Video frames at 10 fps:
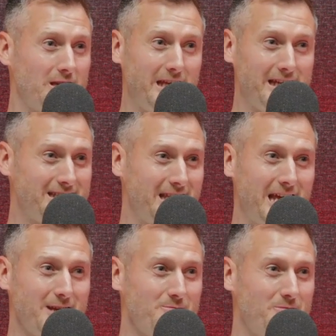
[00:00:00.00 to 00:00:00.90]
Takes
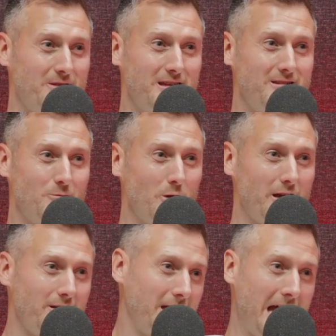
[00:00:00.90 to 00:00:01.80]
time.
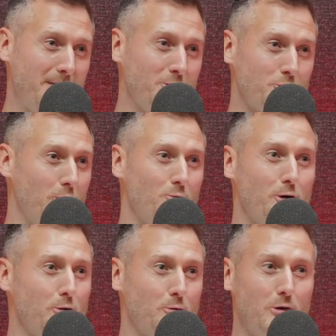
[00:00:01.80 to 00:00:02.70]
Well, Amazon
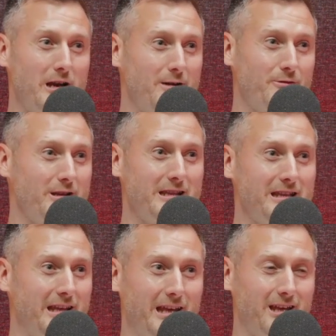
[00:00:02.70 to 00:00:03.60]
world, we want everything
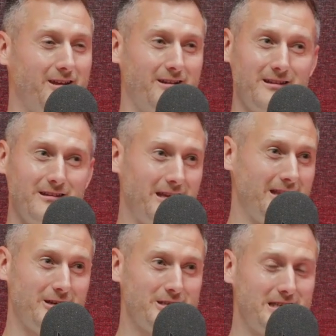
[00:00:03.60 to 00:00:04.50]
today. It
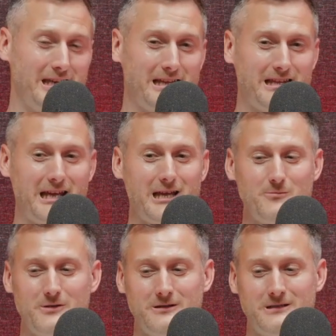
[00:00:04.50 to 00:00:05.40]
does take
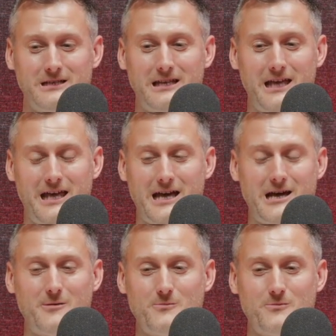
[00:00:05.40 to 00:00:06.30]
time.
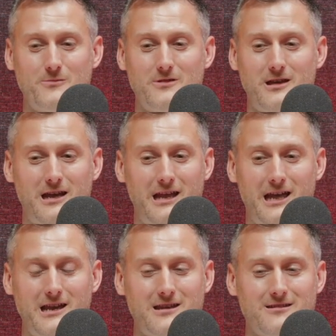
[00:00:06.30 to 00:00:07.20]
And
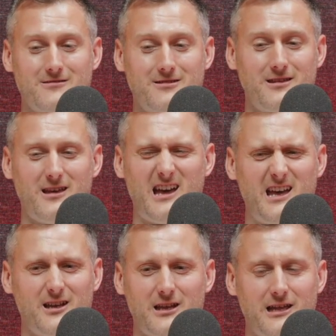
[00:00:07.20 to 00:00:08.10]
then
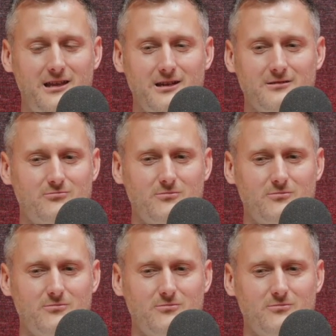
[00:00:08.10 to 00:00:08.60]
I think